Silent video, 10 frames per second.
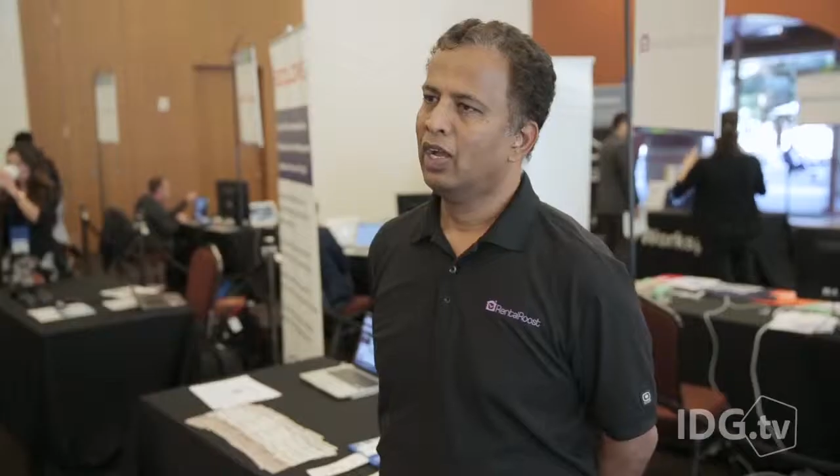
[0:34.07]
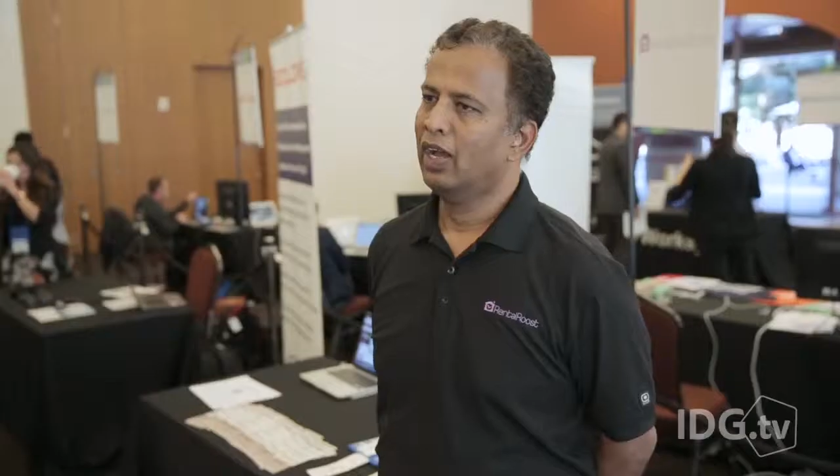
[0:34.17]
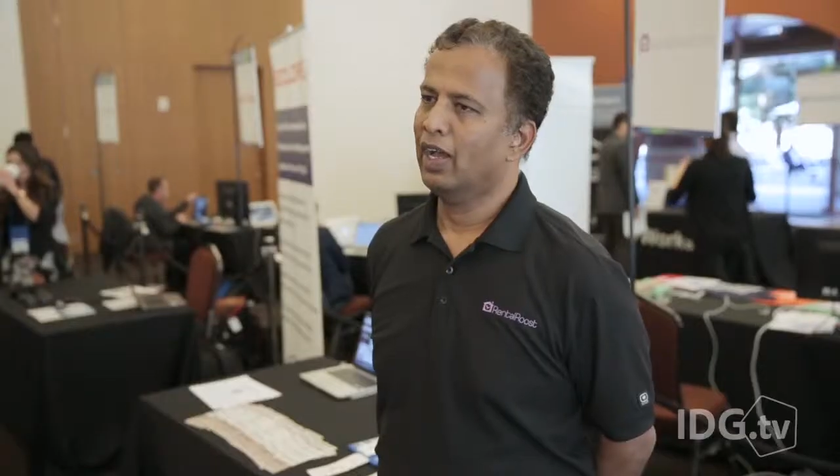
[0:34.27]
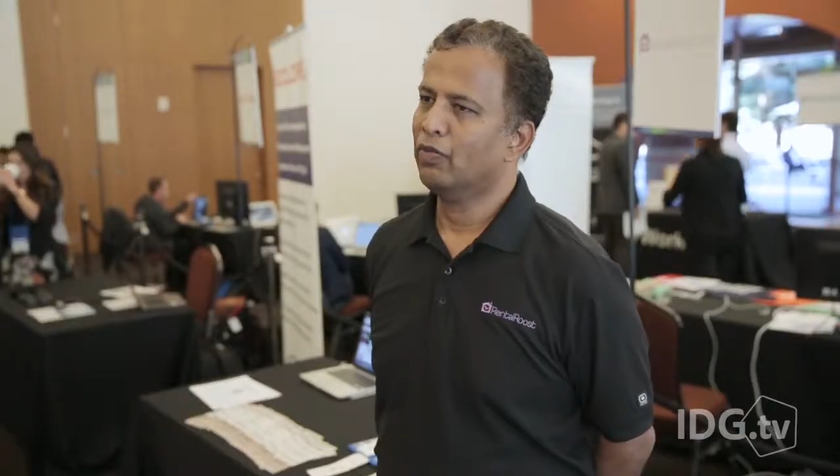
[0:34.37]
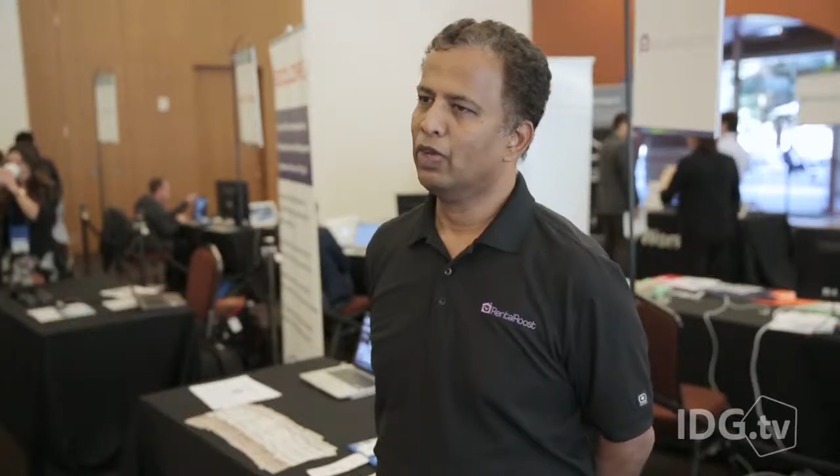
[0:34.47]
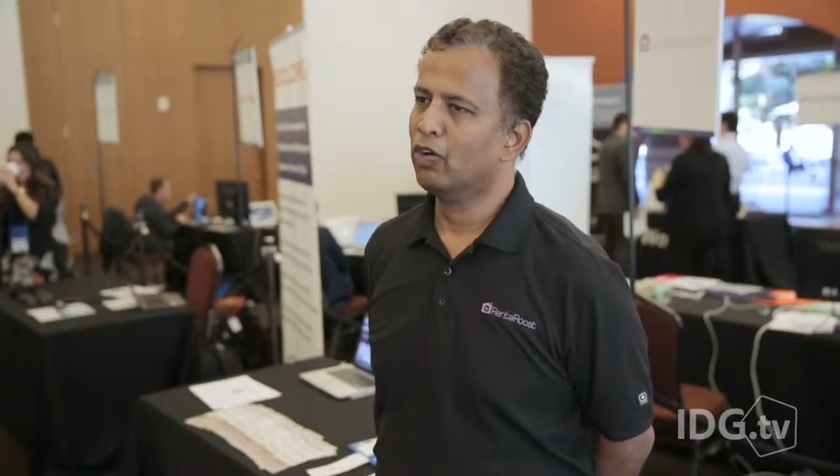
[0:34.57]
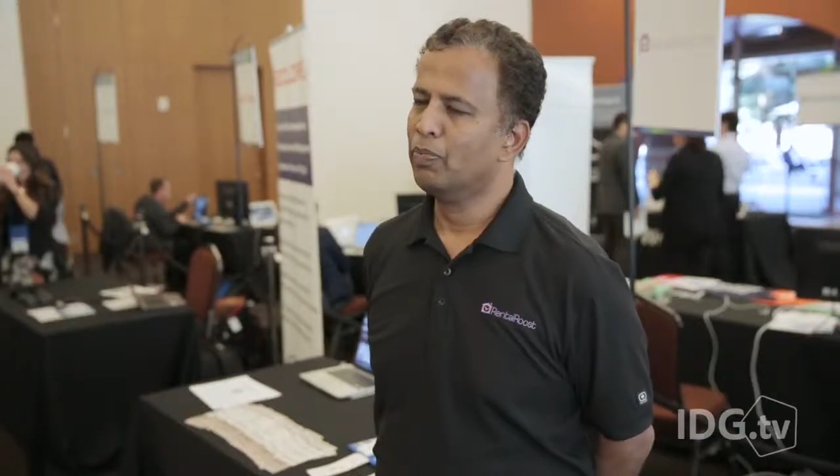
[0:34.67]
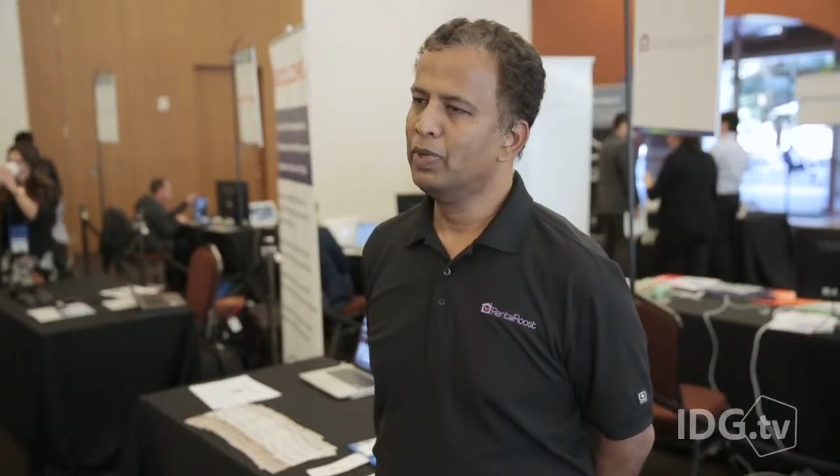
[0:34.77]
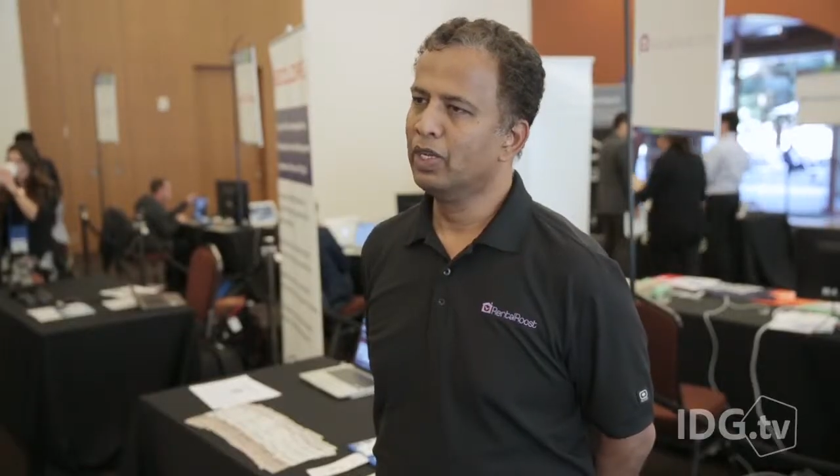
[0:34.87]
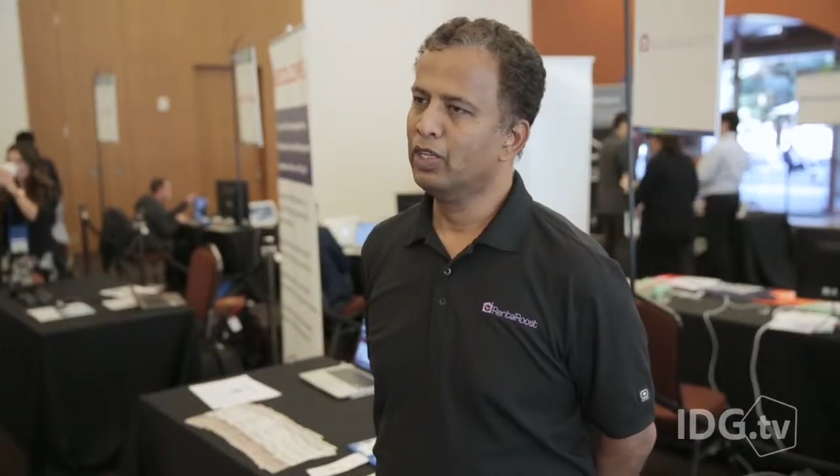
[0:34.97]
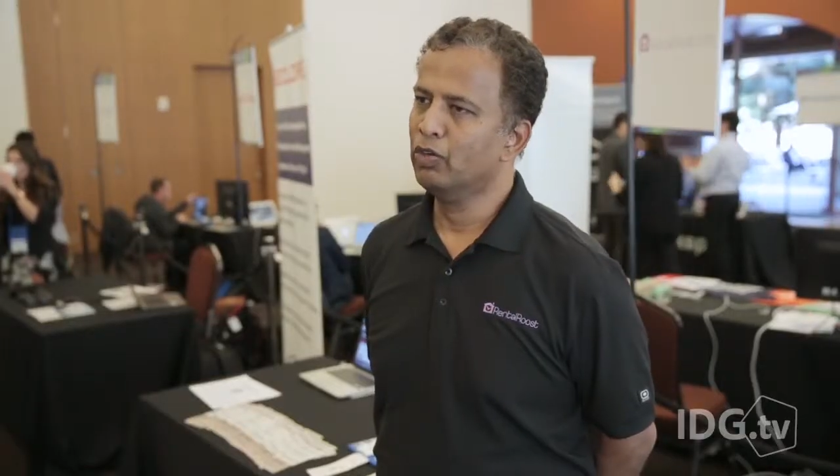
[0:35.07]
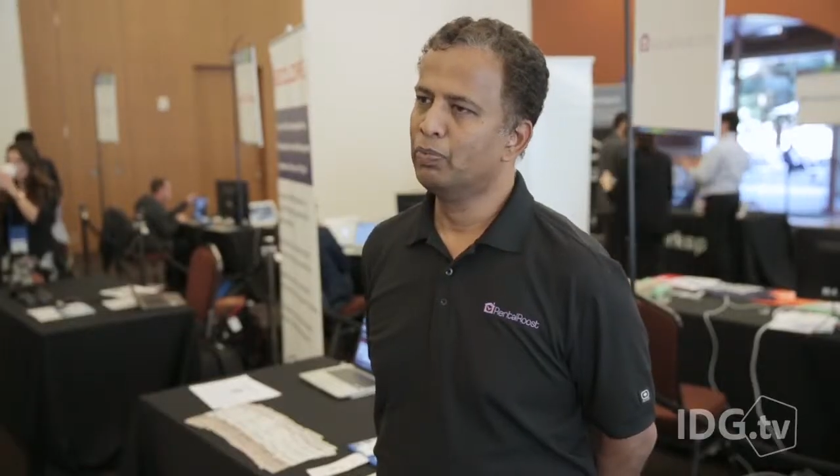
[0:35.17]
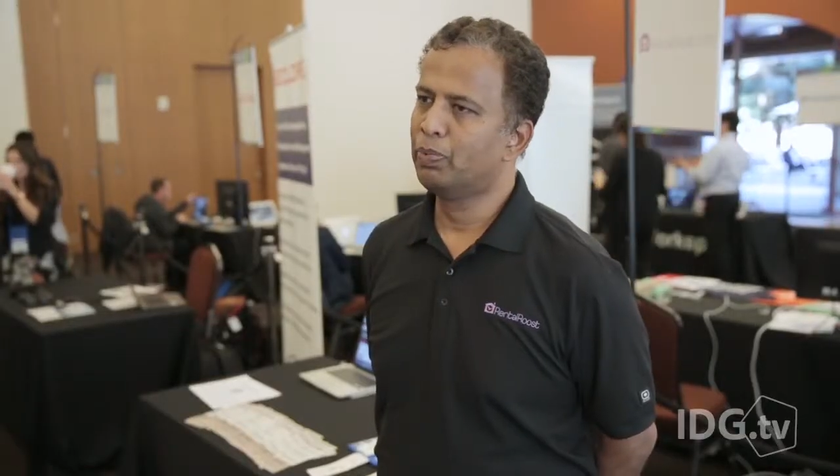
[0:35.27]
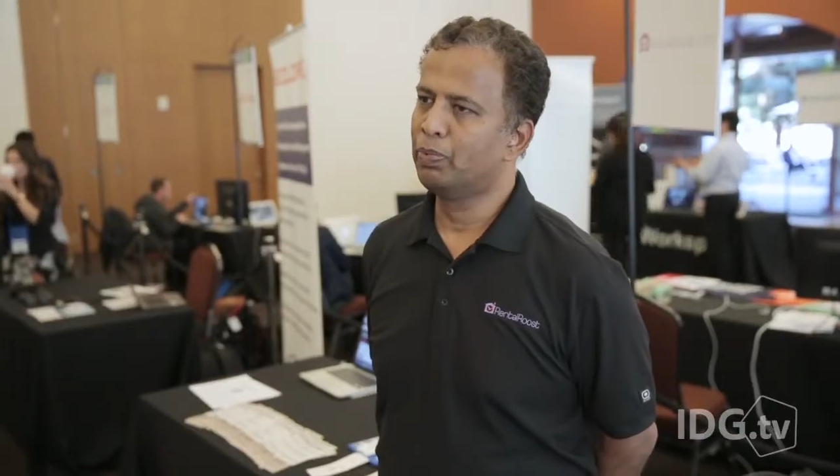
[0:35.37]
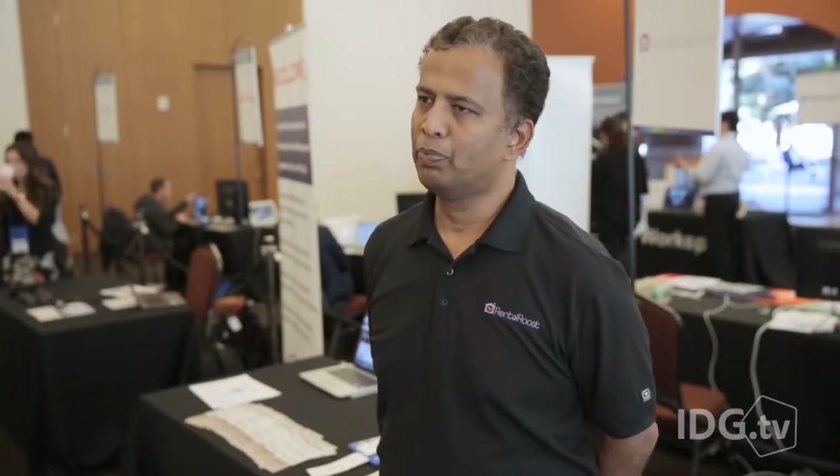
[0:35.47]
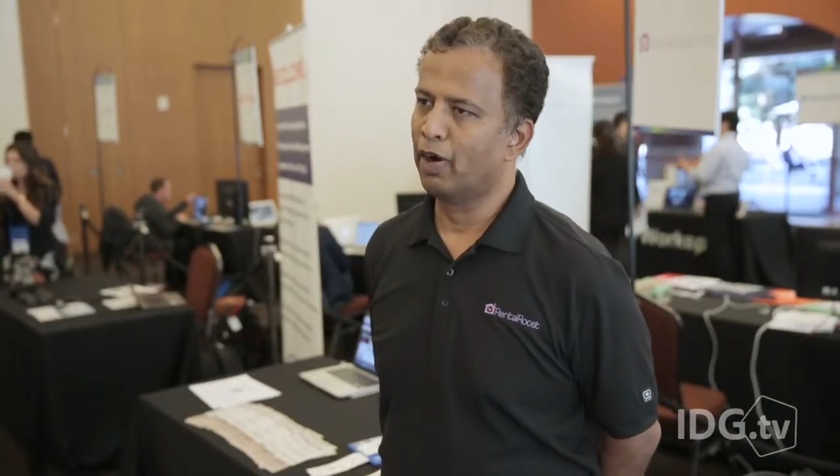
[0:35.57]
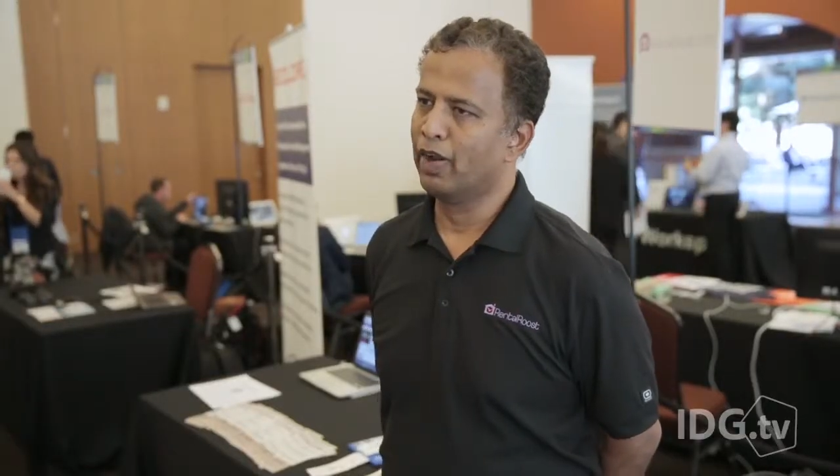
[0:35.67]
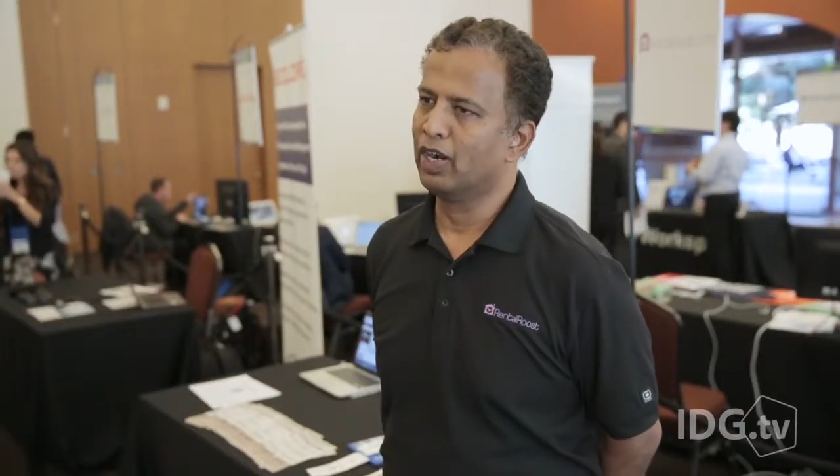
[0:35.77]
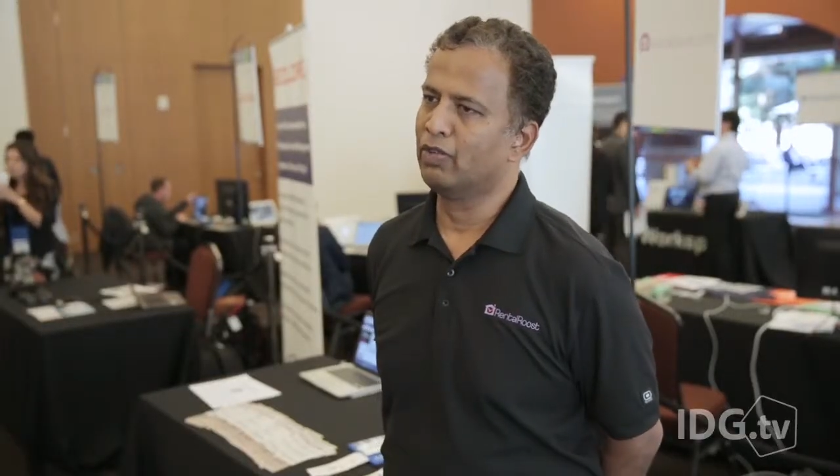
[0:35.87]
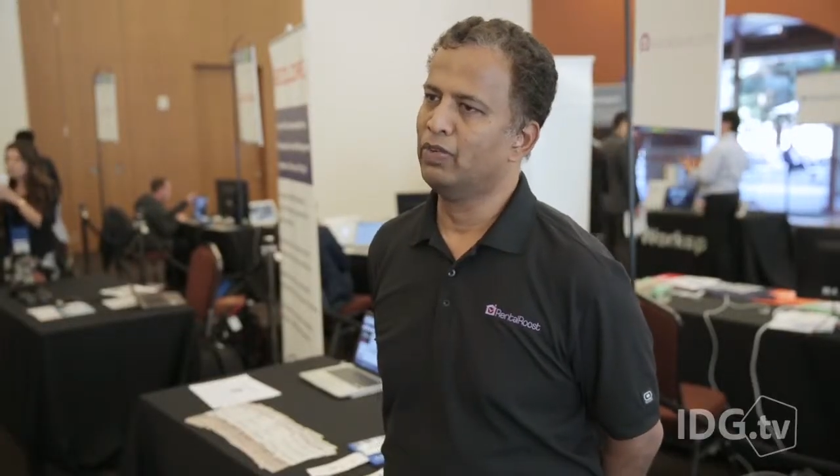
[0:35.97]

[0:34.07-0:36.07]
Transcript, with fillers: and we are opening a new product